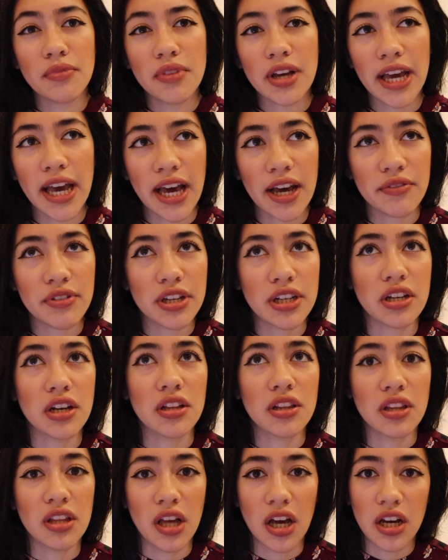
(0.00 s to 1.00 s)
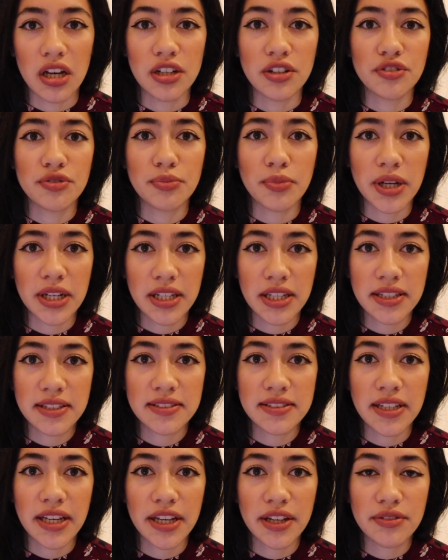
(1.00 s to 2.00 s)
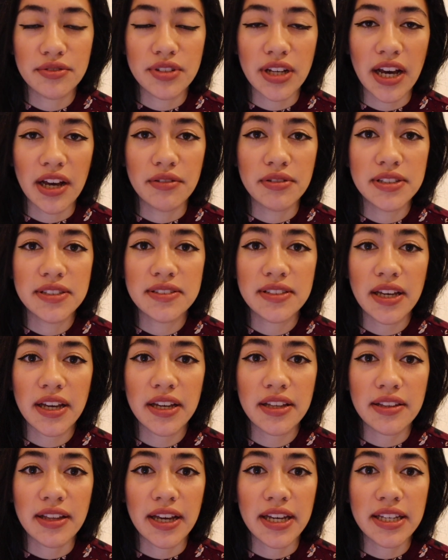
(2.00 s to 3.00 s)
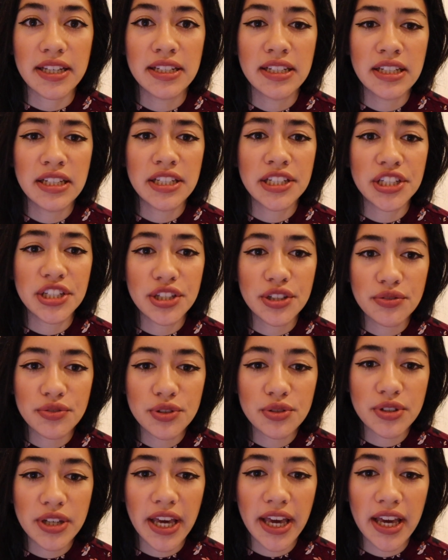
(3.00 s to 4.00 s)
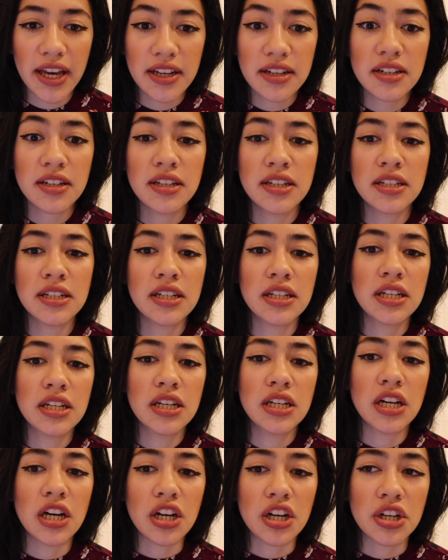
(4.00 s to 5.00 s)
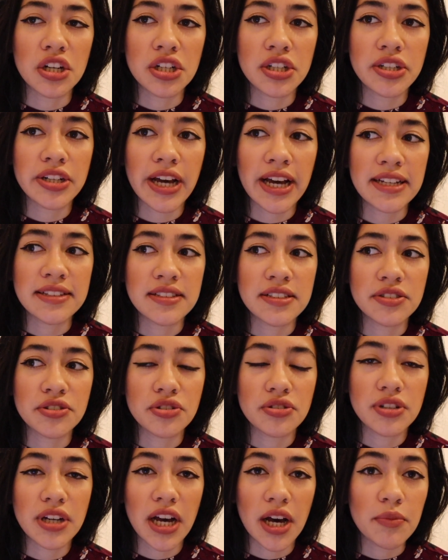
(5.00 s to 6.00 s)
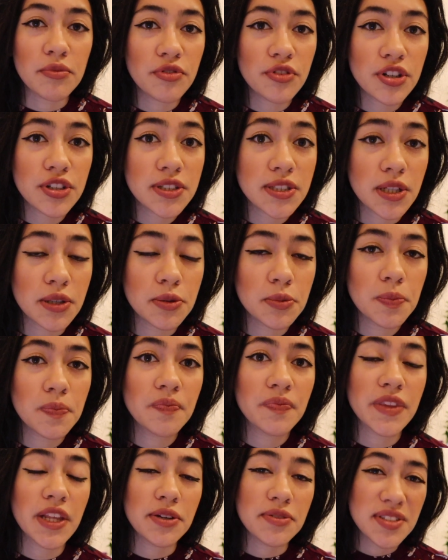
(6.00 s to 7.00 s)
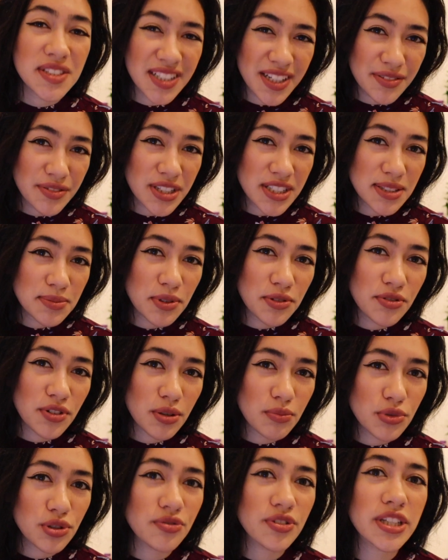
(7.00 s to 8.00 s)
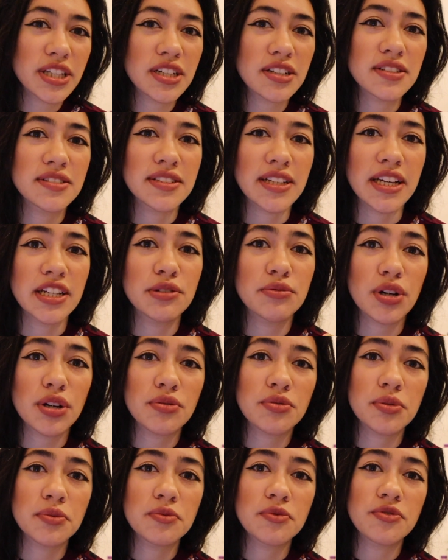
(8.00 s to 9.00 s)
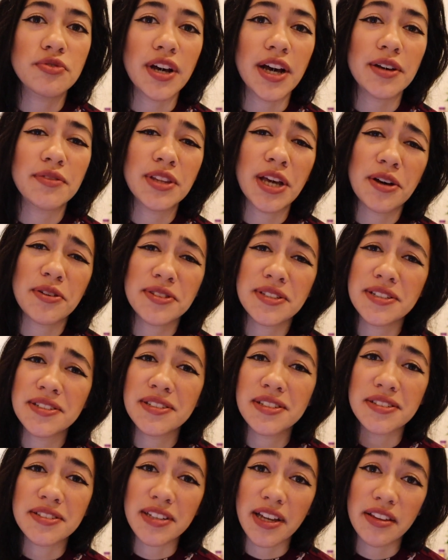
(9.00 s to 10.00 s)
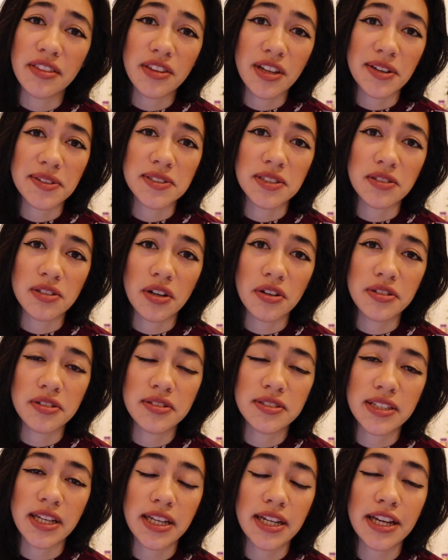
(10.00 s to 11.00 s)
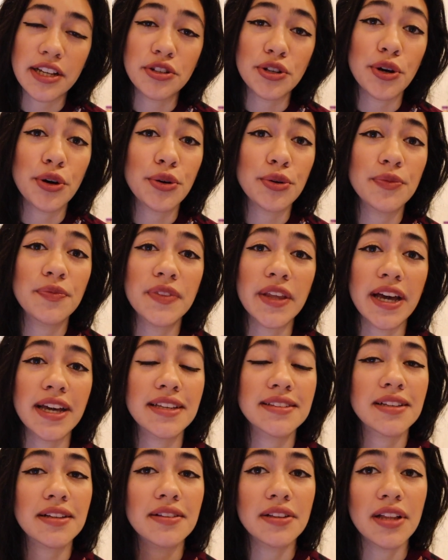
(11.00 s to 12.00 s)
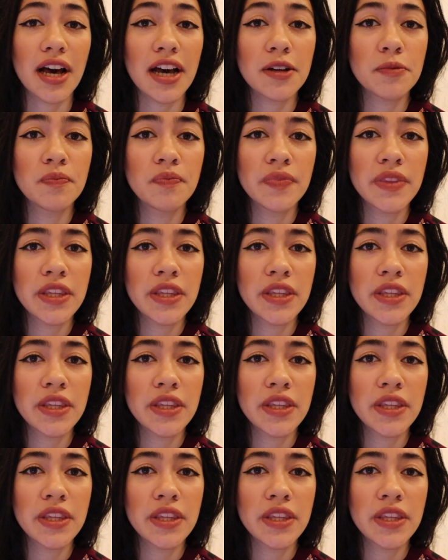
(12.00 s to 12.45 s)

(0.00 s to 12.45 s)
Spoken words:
having a lot of money saved, I would say, like, if you can, a good ideal comfort zone of savings before moving here is anywhere from $5,000 to $10,000. And I know that is a lot,